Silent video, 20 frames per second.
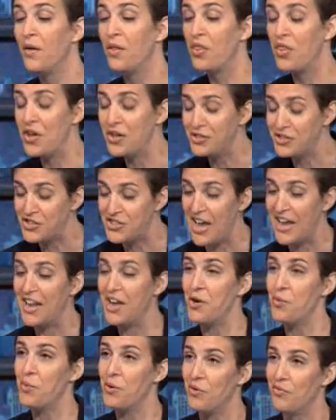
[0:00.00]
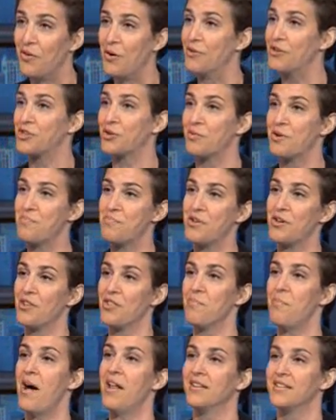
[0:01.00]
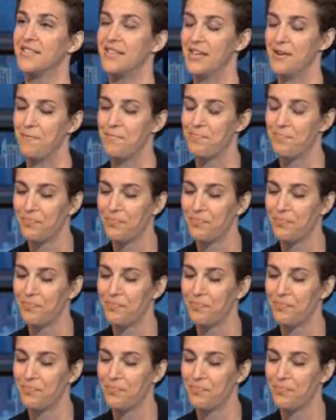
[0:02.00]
the Senate will vote to repeal the policy.